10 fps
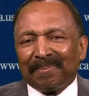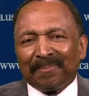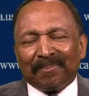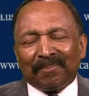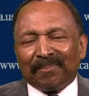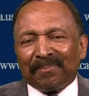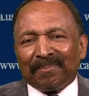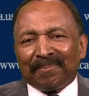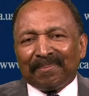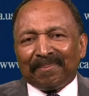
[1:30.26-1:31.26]

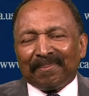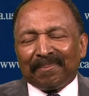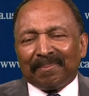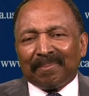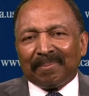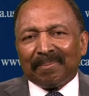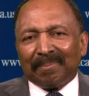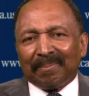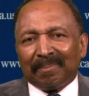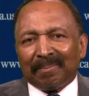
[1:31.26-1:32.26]

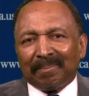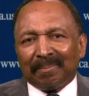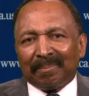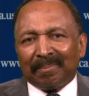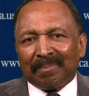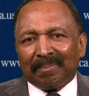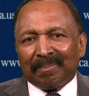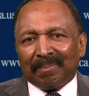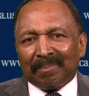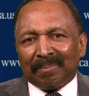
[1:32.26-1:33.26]

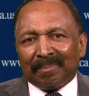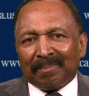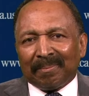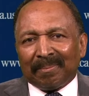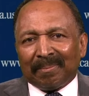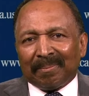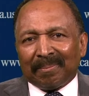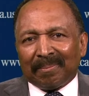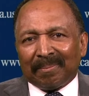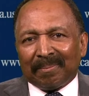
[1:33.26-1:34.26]

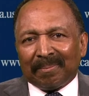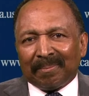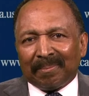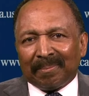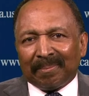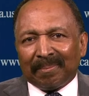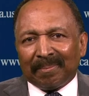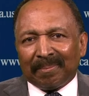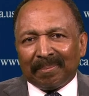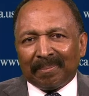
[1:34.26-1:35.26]

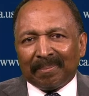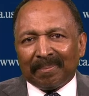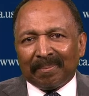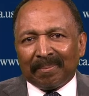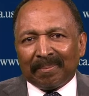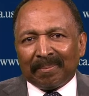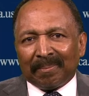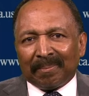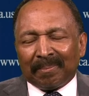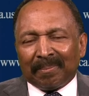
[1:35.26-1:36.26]

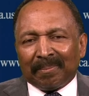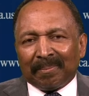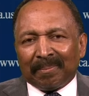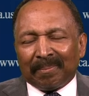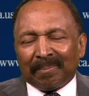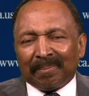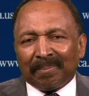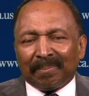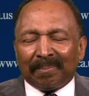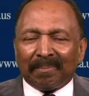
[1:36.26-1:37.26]

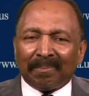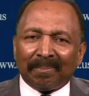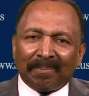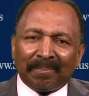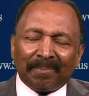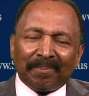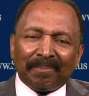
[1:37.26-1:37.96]
This person isn't speaking.